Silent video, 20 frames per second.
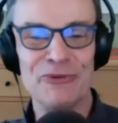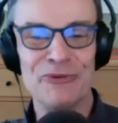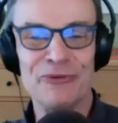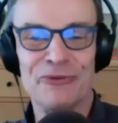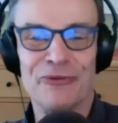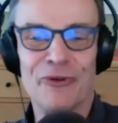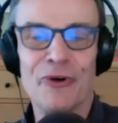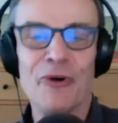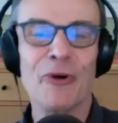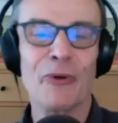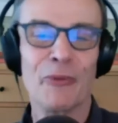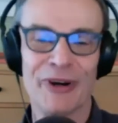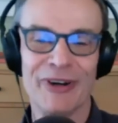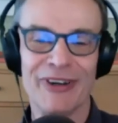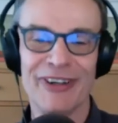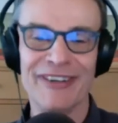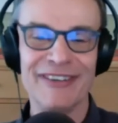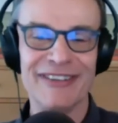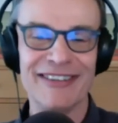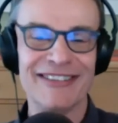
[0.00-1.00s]
forward
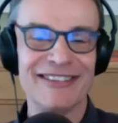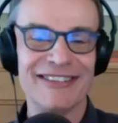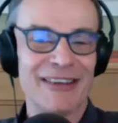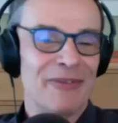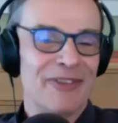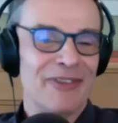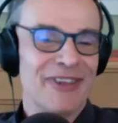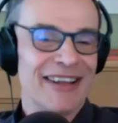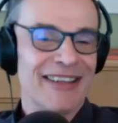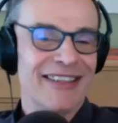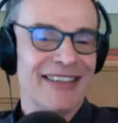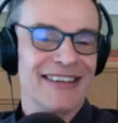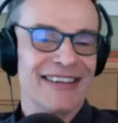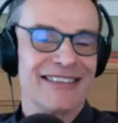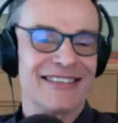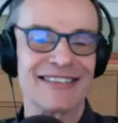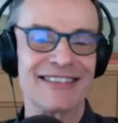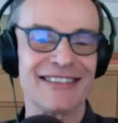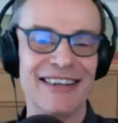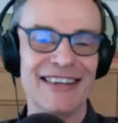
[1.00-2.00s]
into something
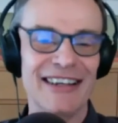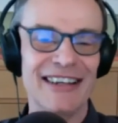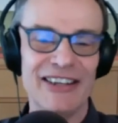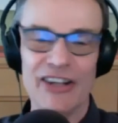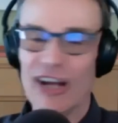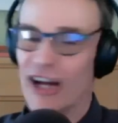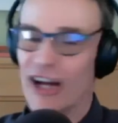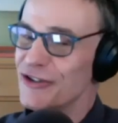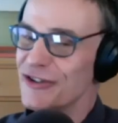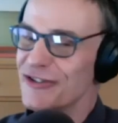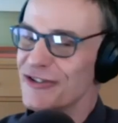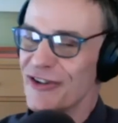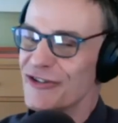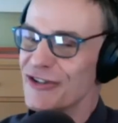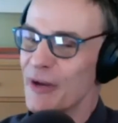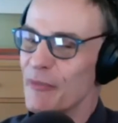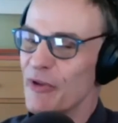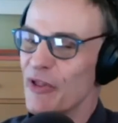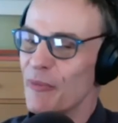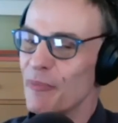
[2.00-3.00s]
that's not just the
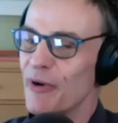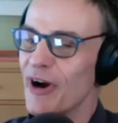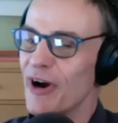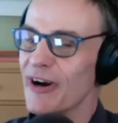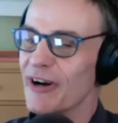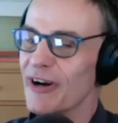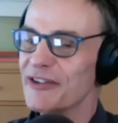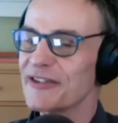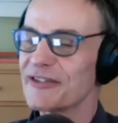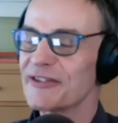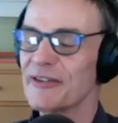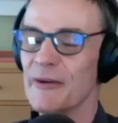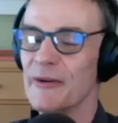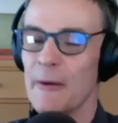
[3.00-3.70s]
sum of the parts,